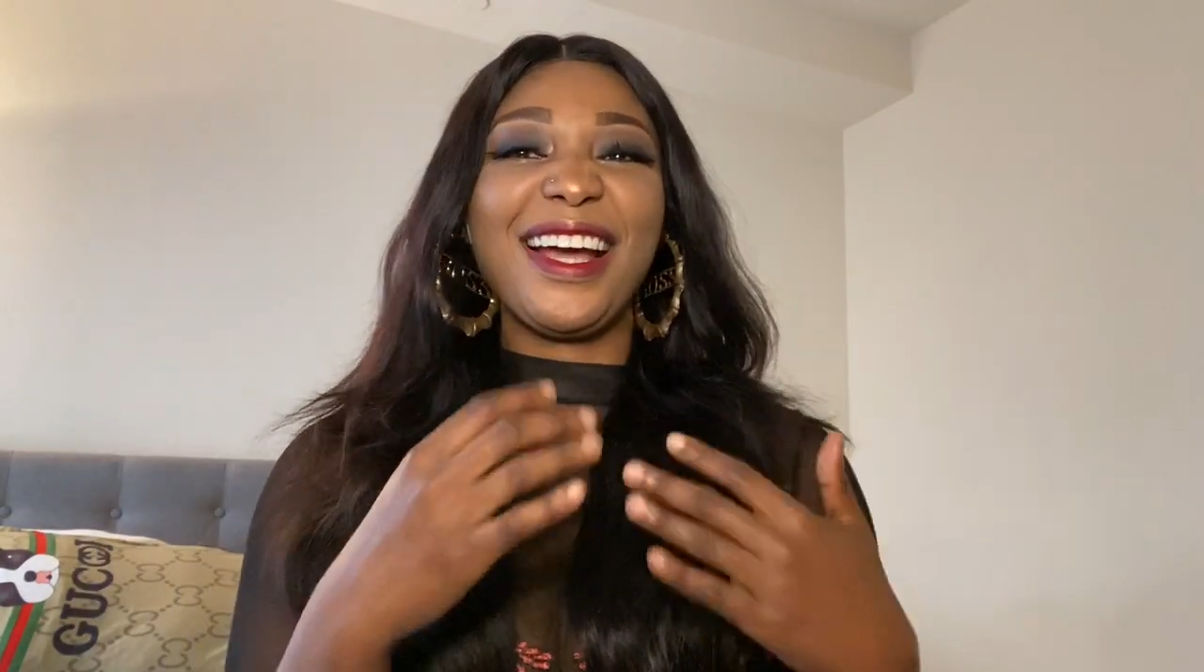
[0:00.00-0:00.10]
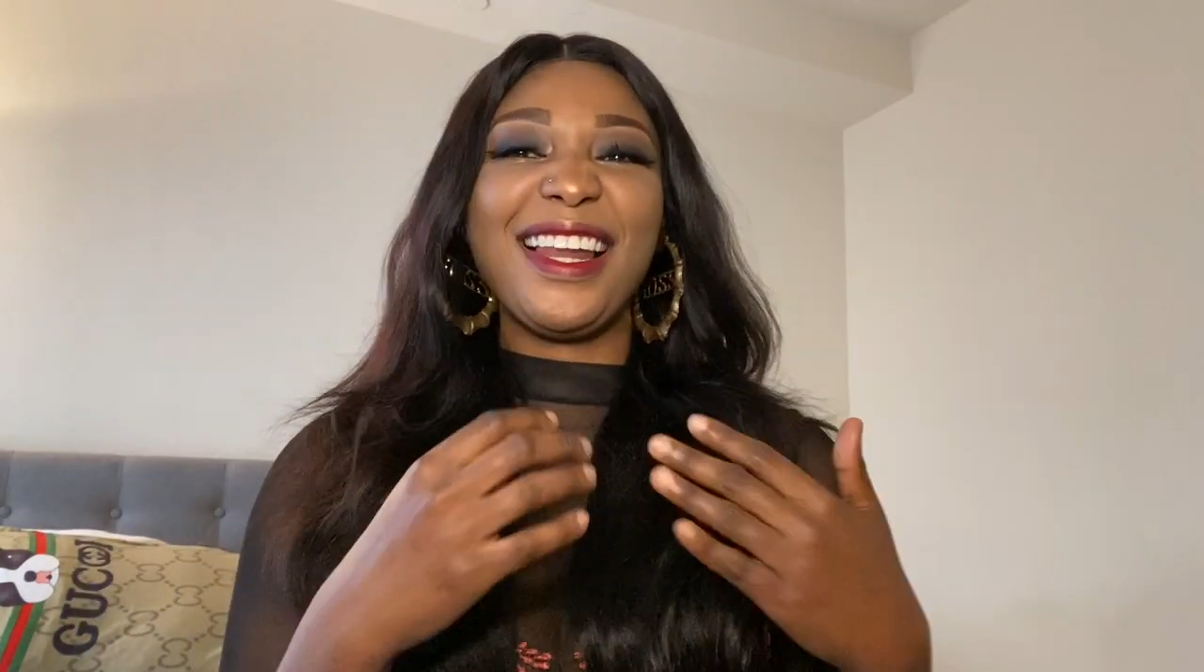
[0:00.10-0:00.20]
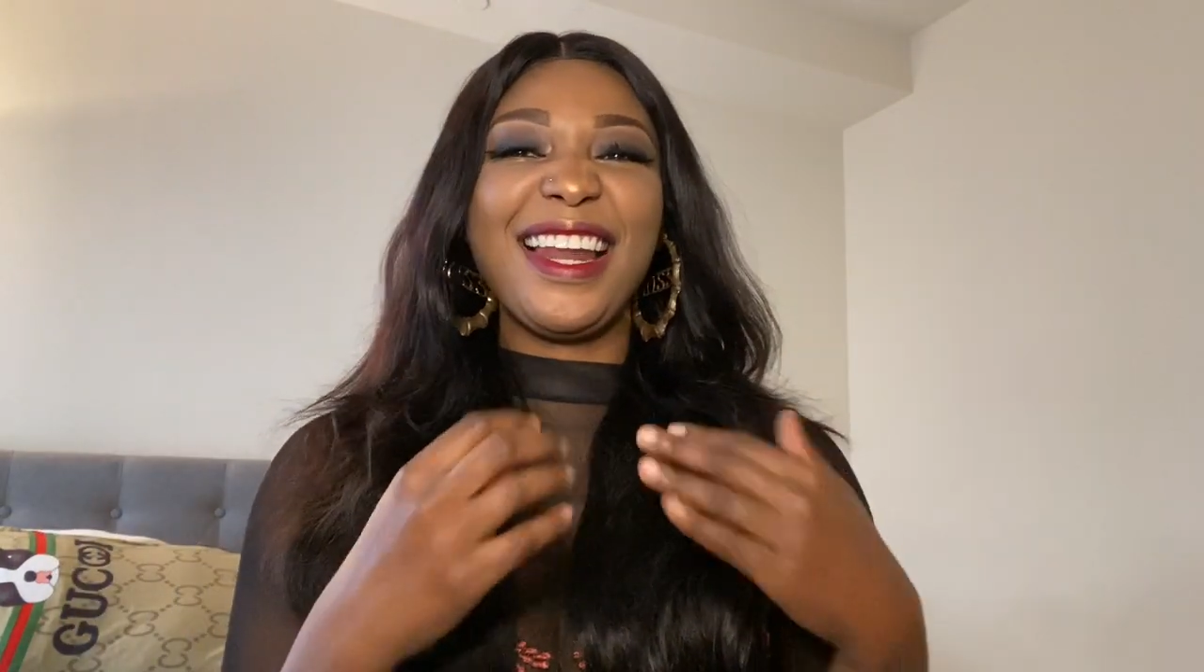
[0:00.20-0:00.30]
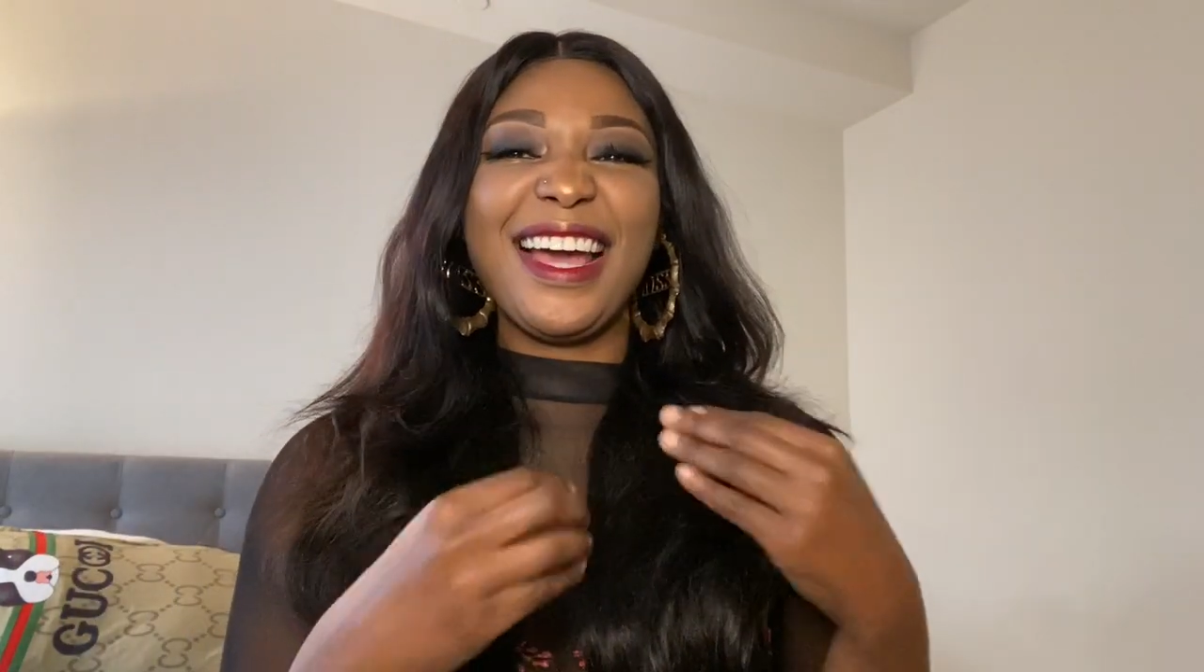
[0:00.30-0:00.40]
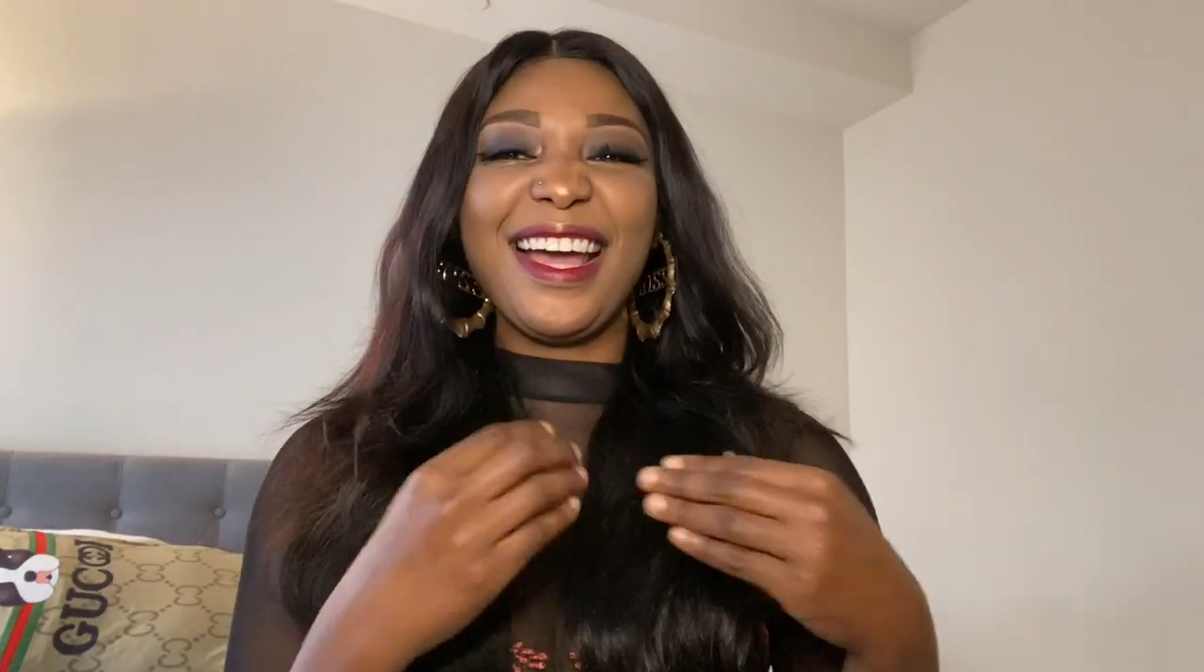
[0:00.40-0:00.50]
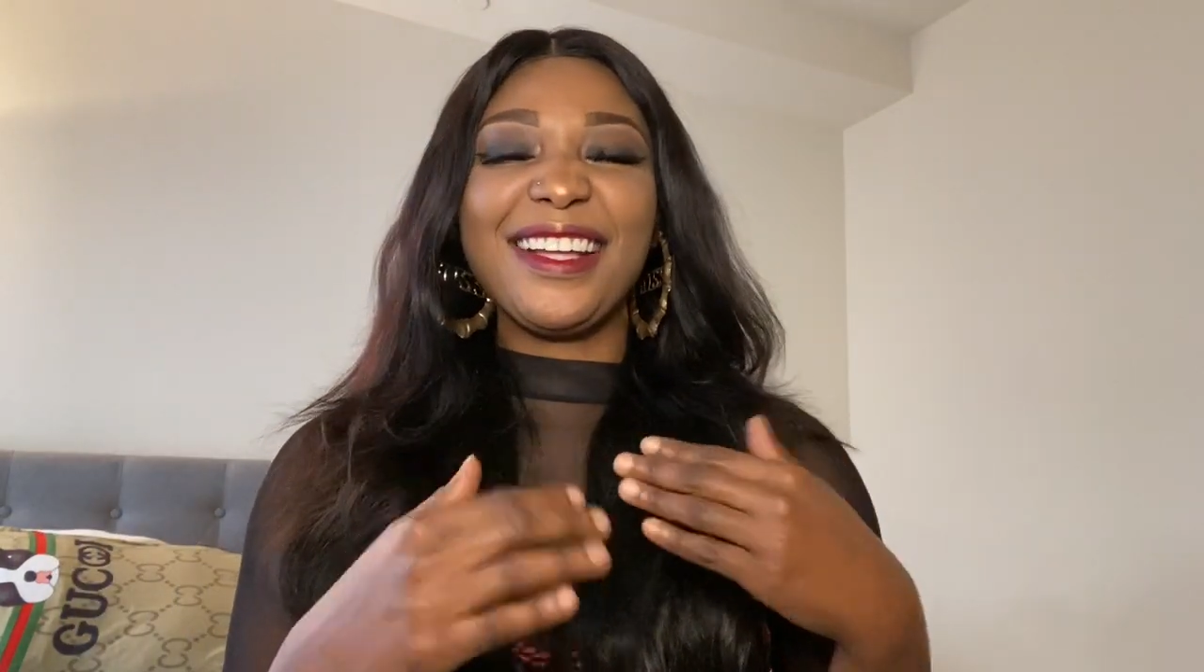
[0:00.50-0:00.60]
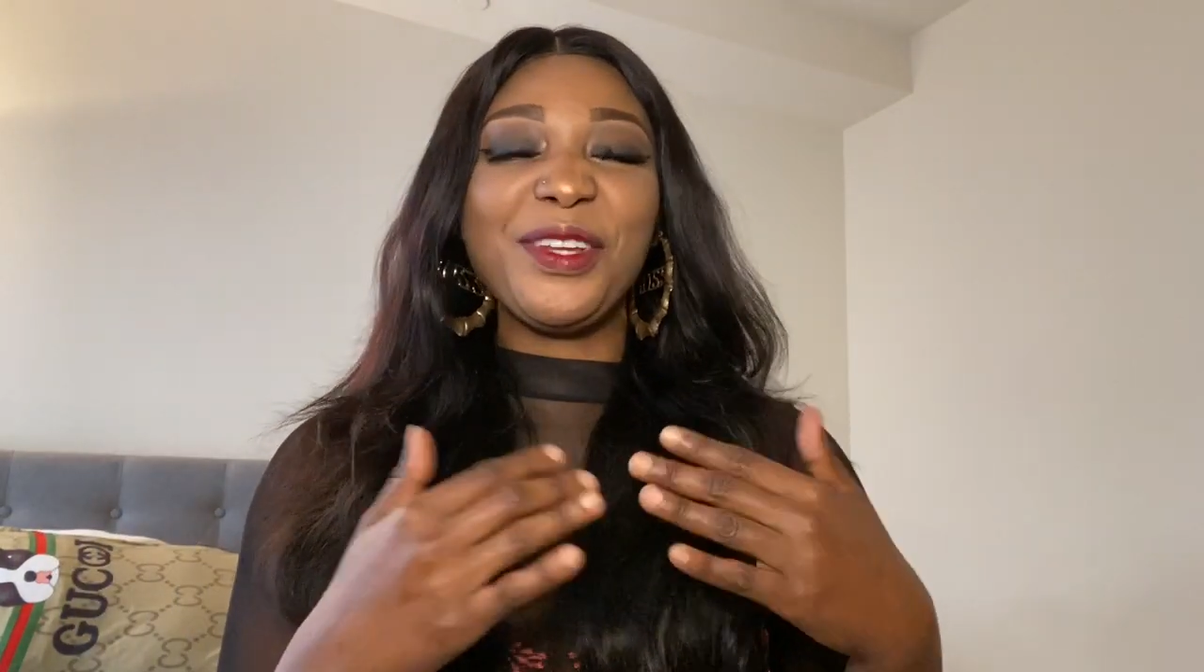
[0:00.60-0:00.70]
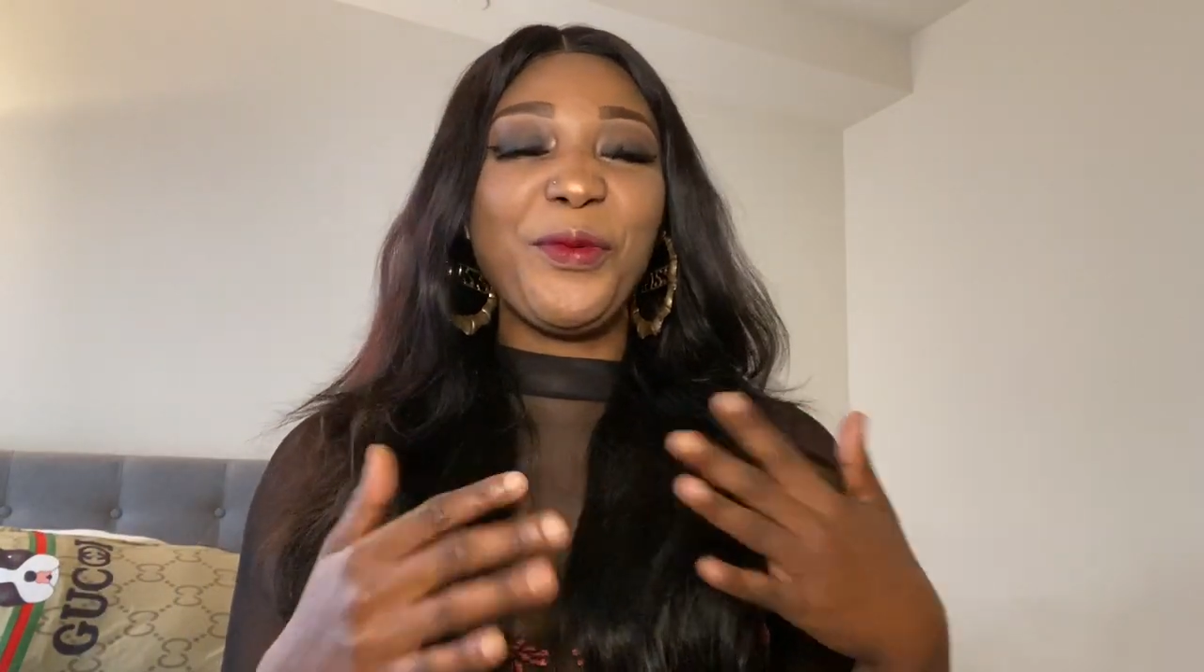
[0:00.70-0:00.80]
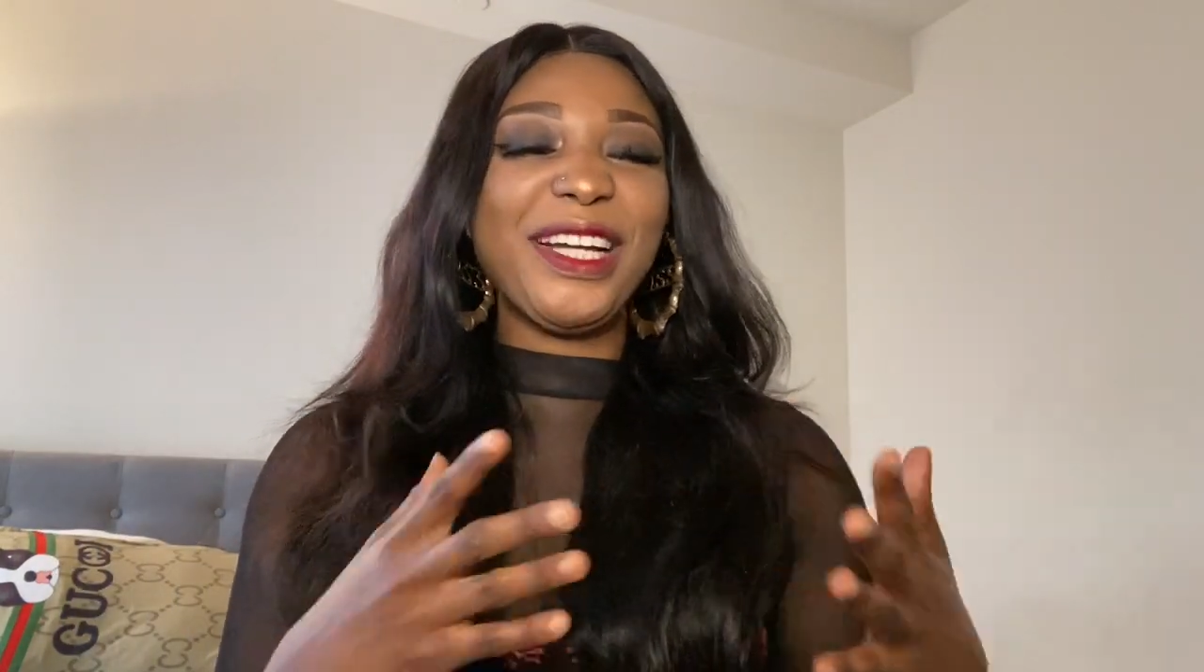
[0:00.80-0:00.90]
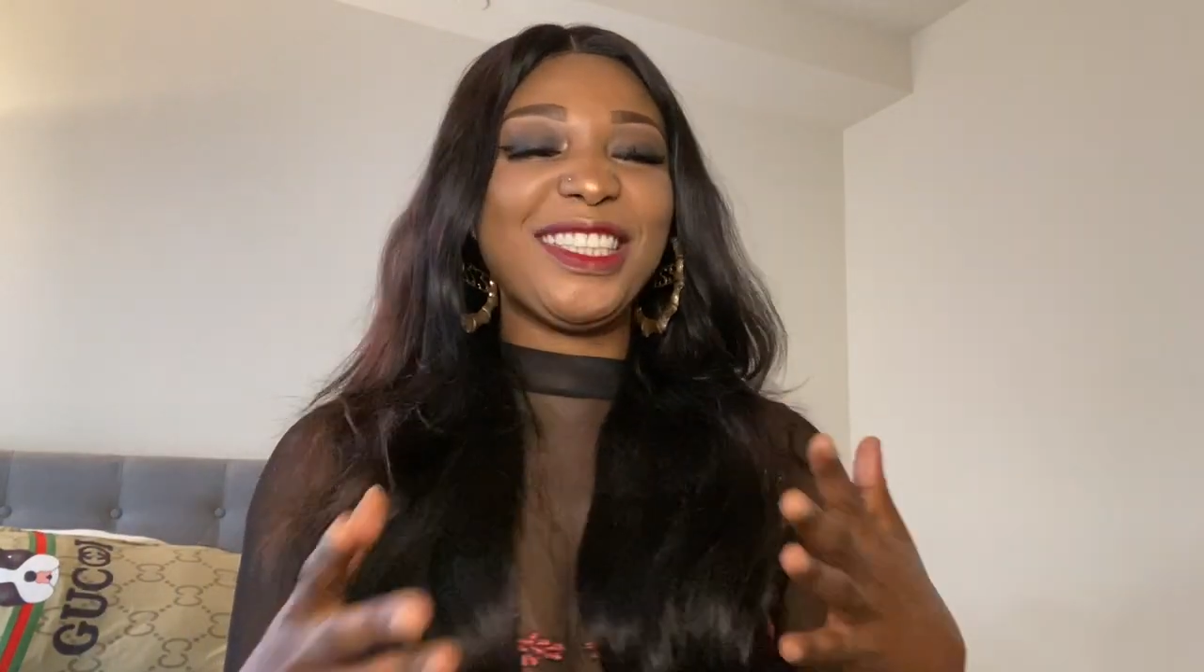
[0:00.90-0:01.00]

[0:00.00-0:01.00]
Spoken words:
the way